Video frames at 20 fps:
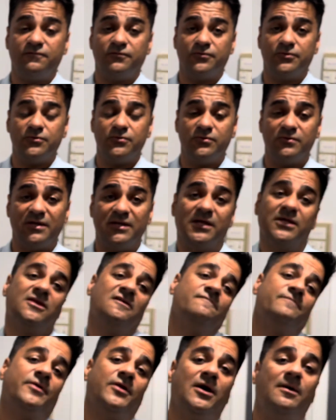for you a lot
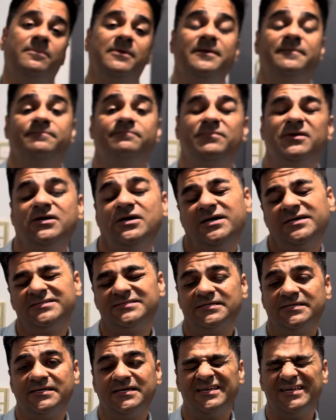of problem because
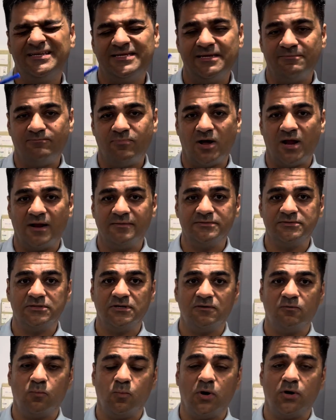the bugs
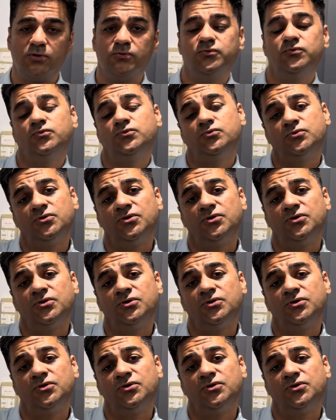want to